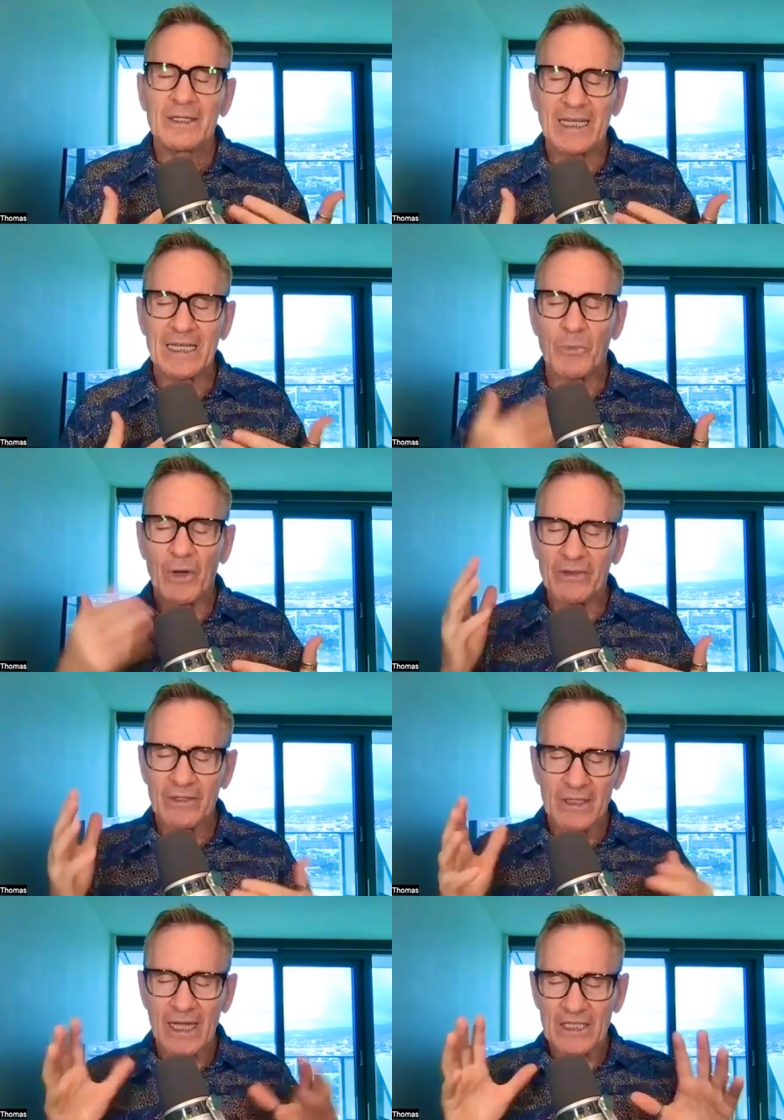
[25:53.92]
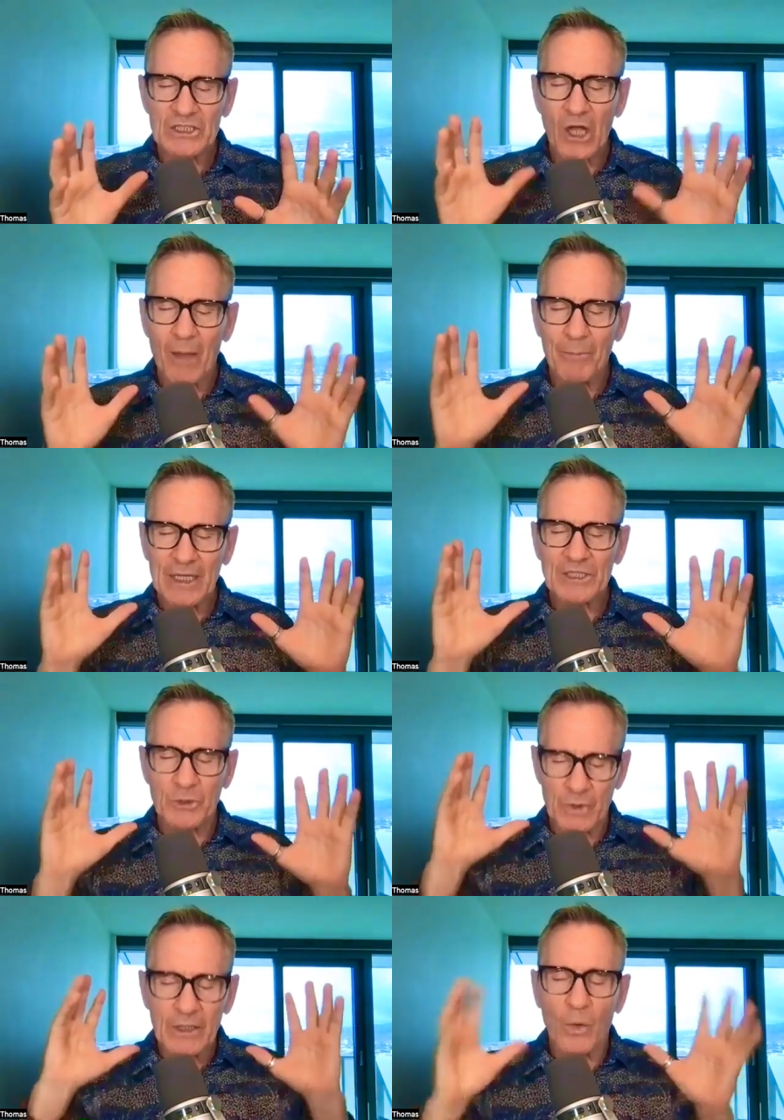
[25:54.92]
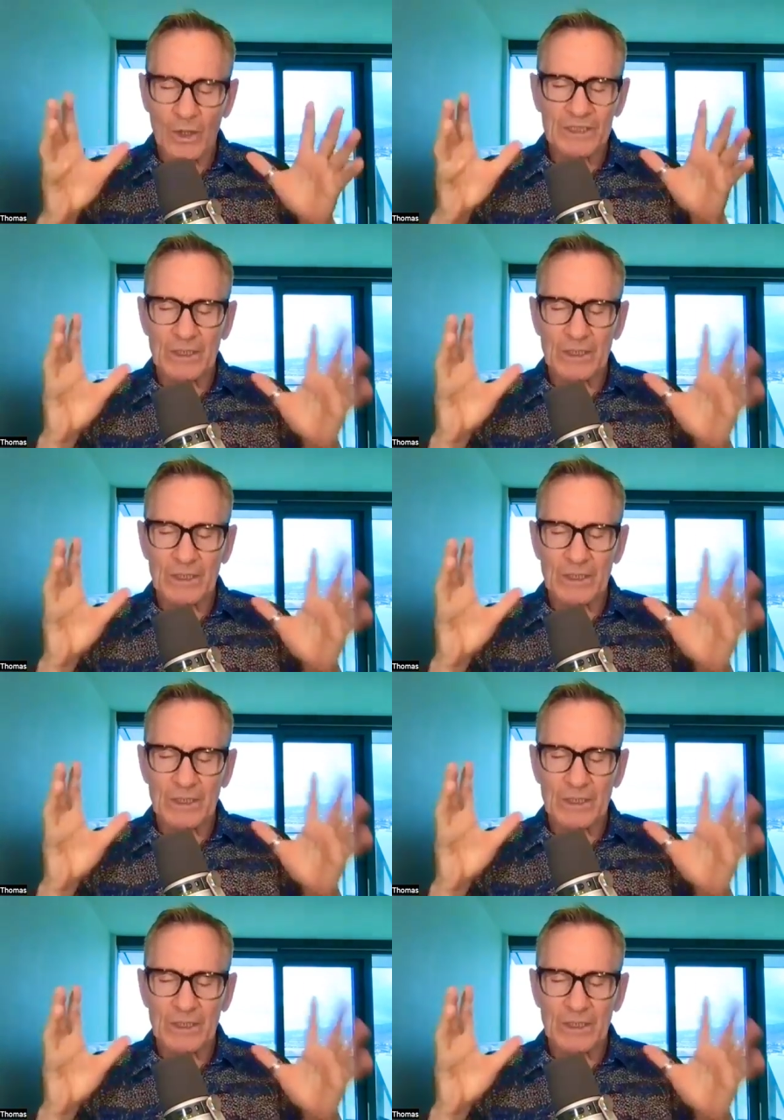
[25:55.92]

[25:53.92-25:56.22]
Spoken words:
Take a breath, kind of stop because your ego wants